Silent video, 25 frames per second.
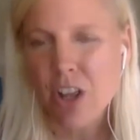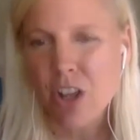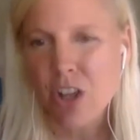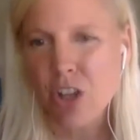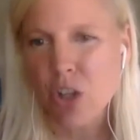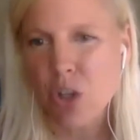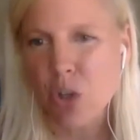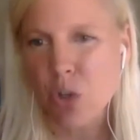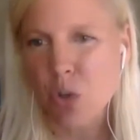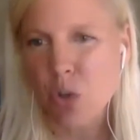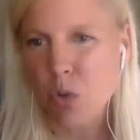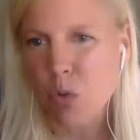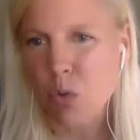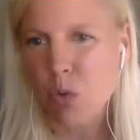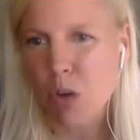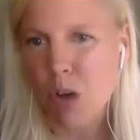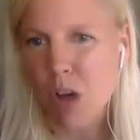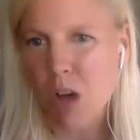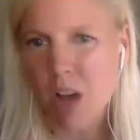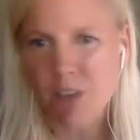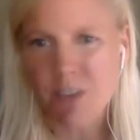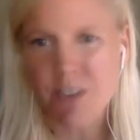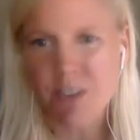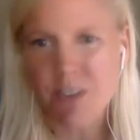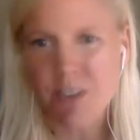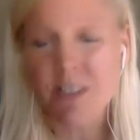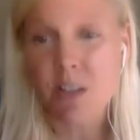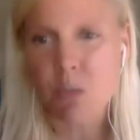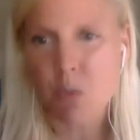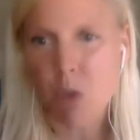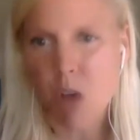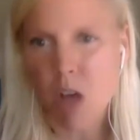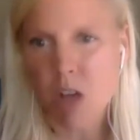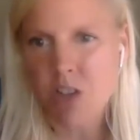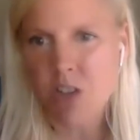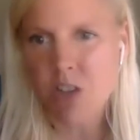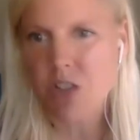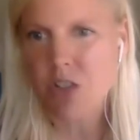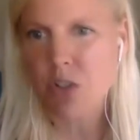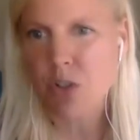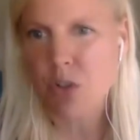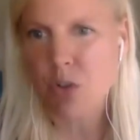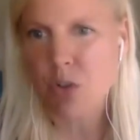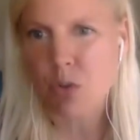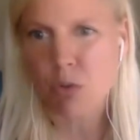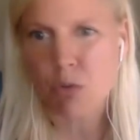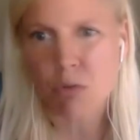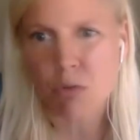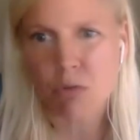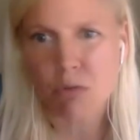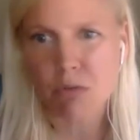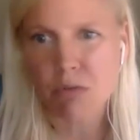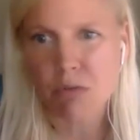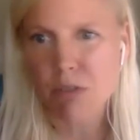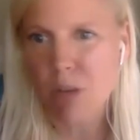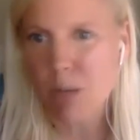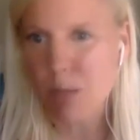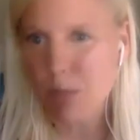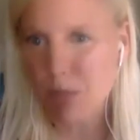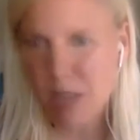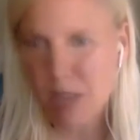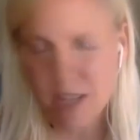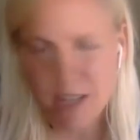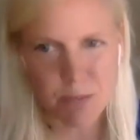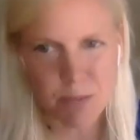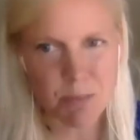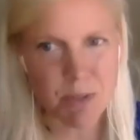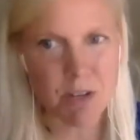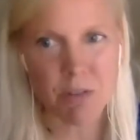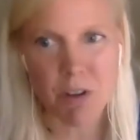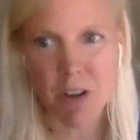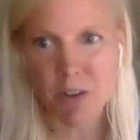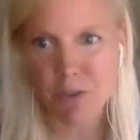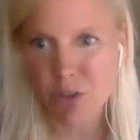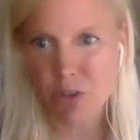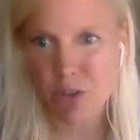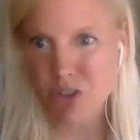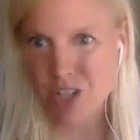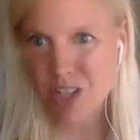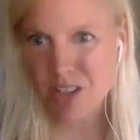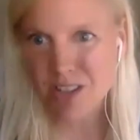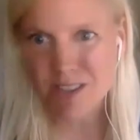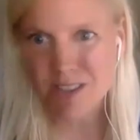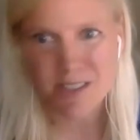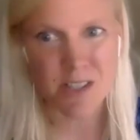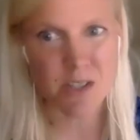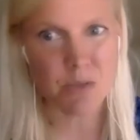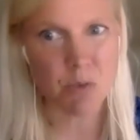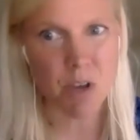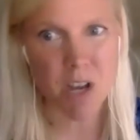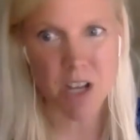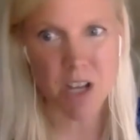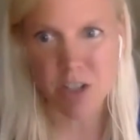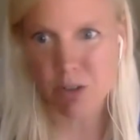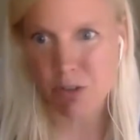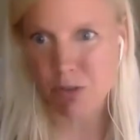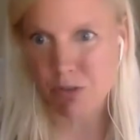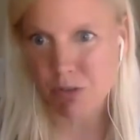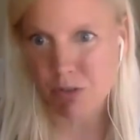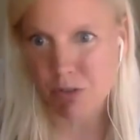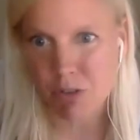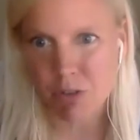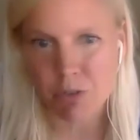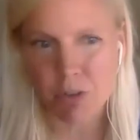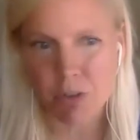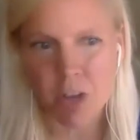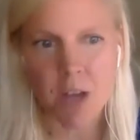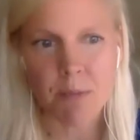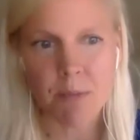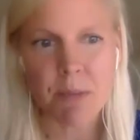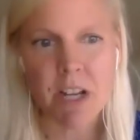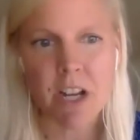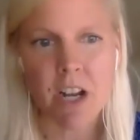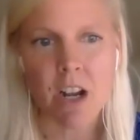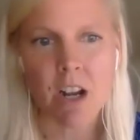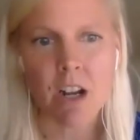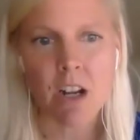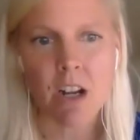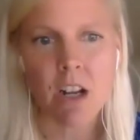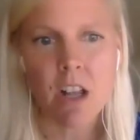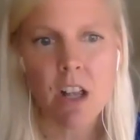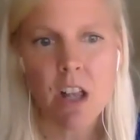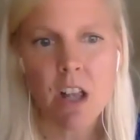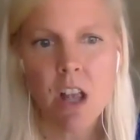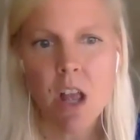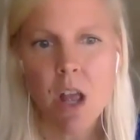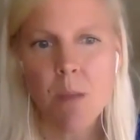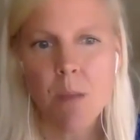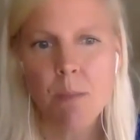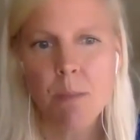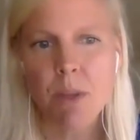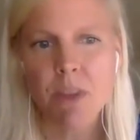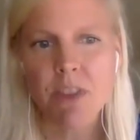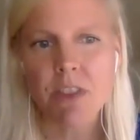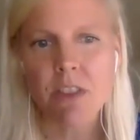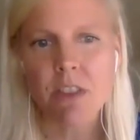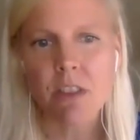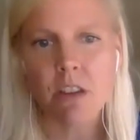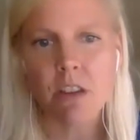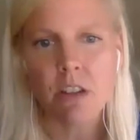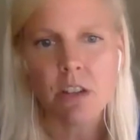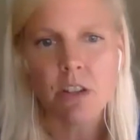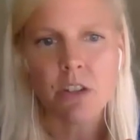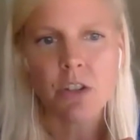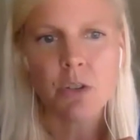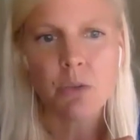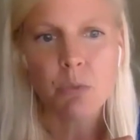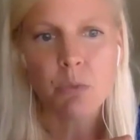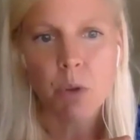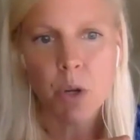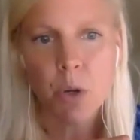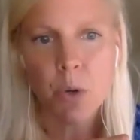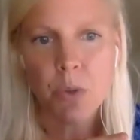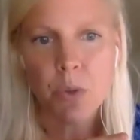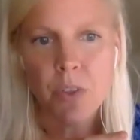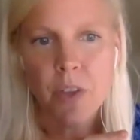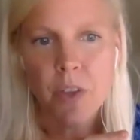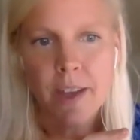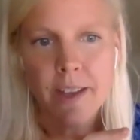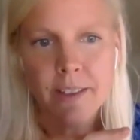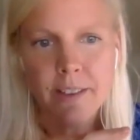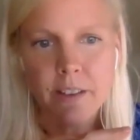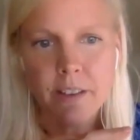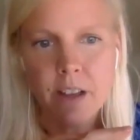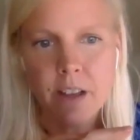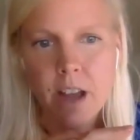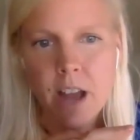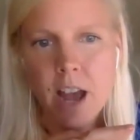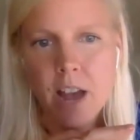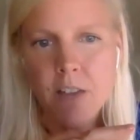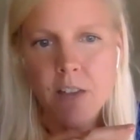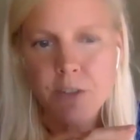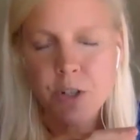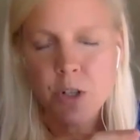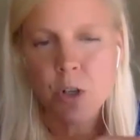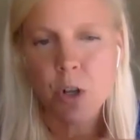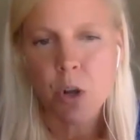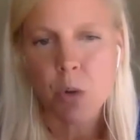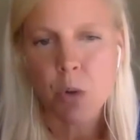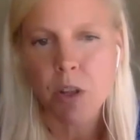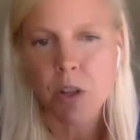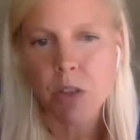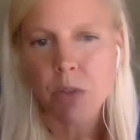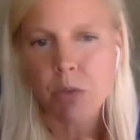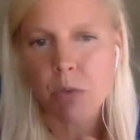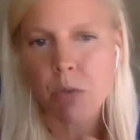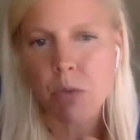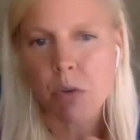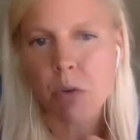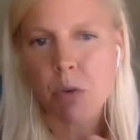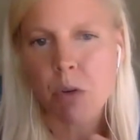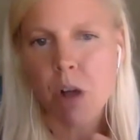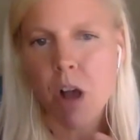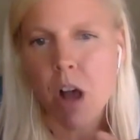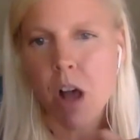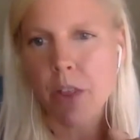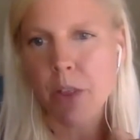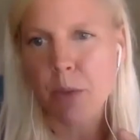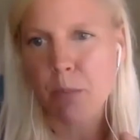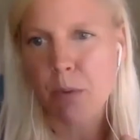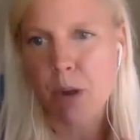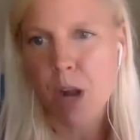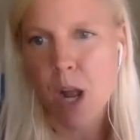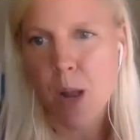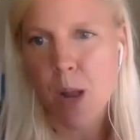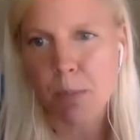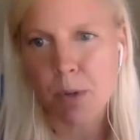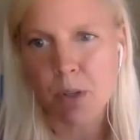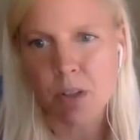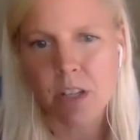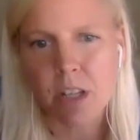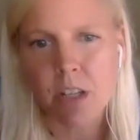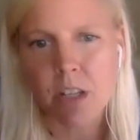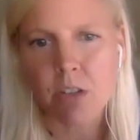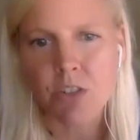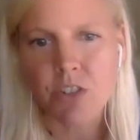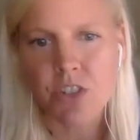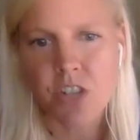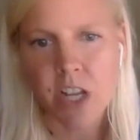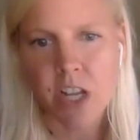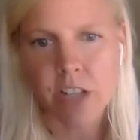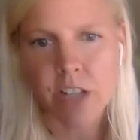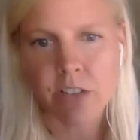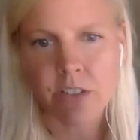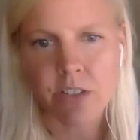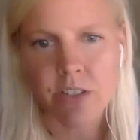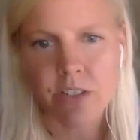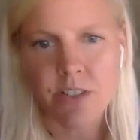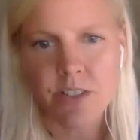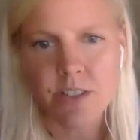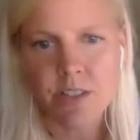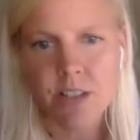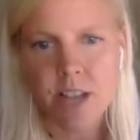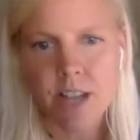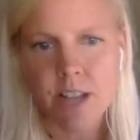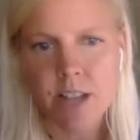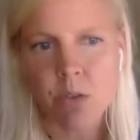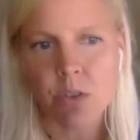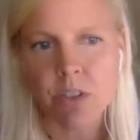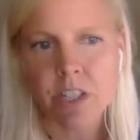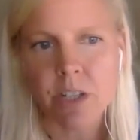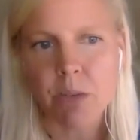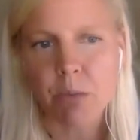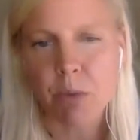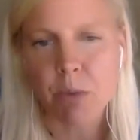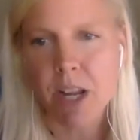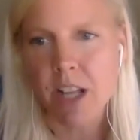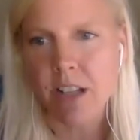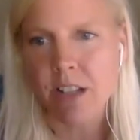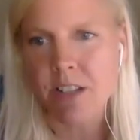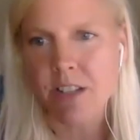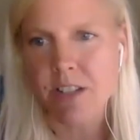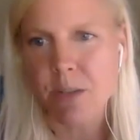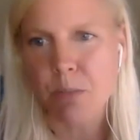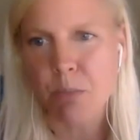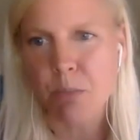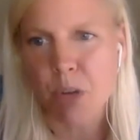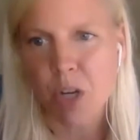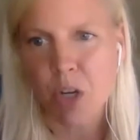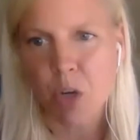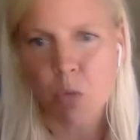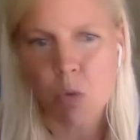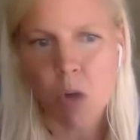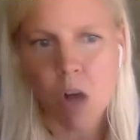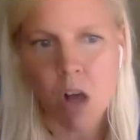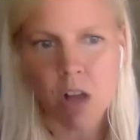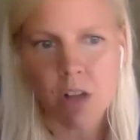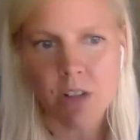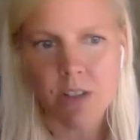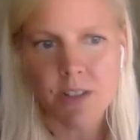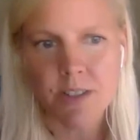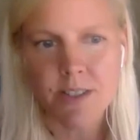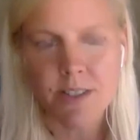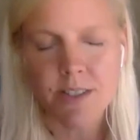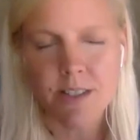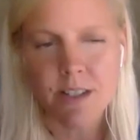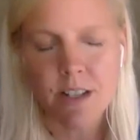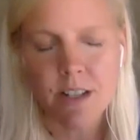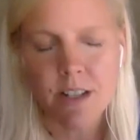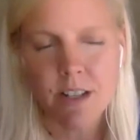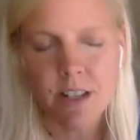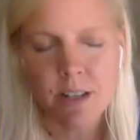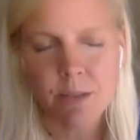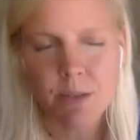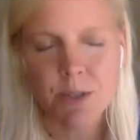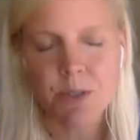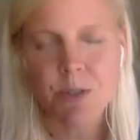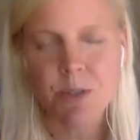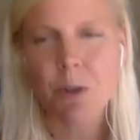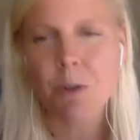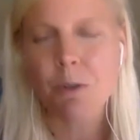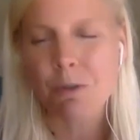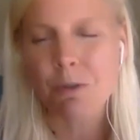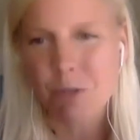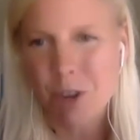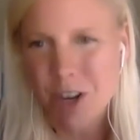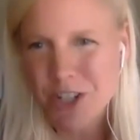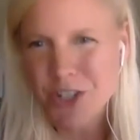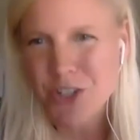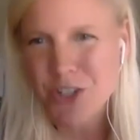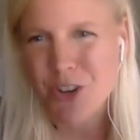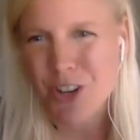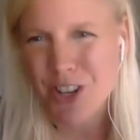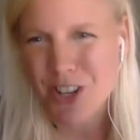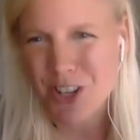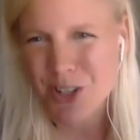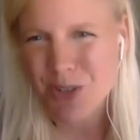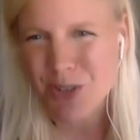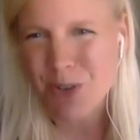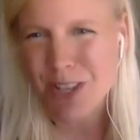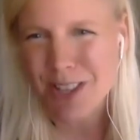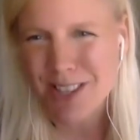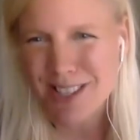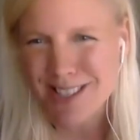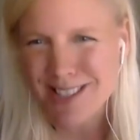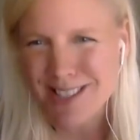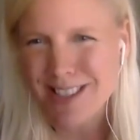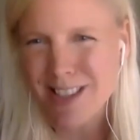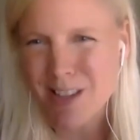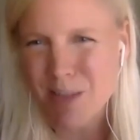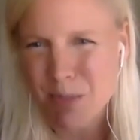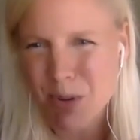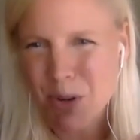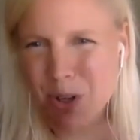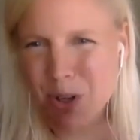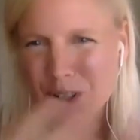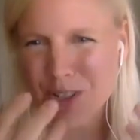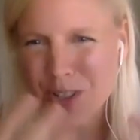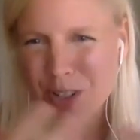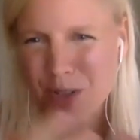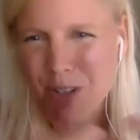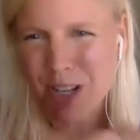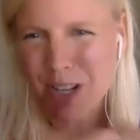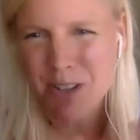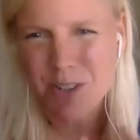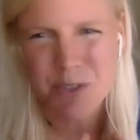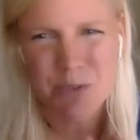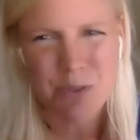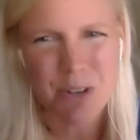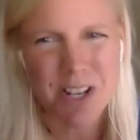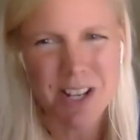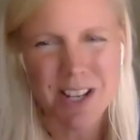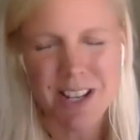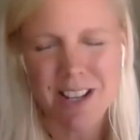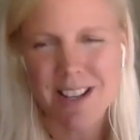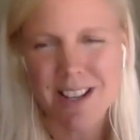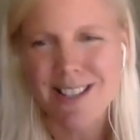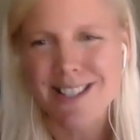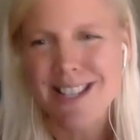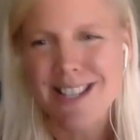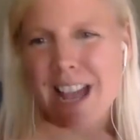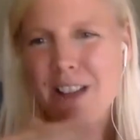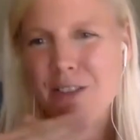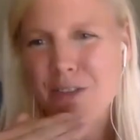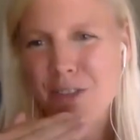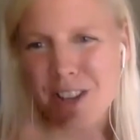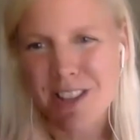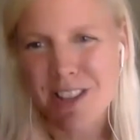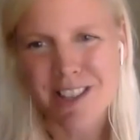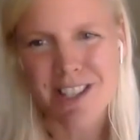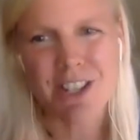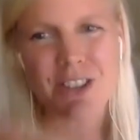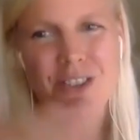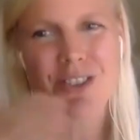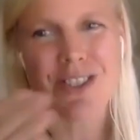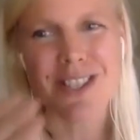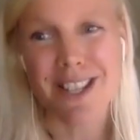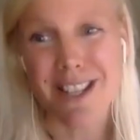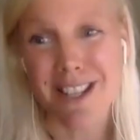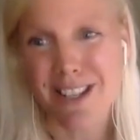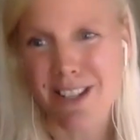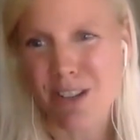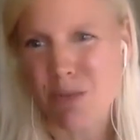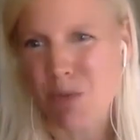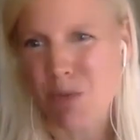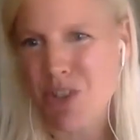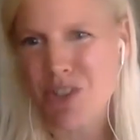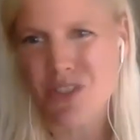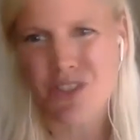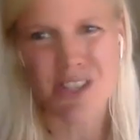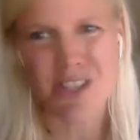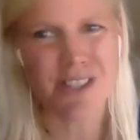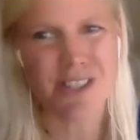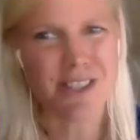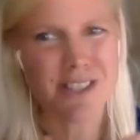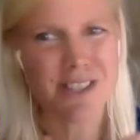you obviously want to apply to be a refugee. This is why you've come here. But you wrote that after going through all the proper legal channels, I only ran into brick walls. It was so frustrating to read this in the book too when I was reading it, because everything you did was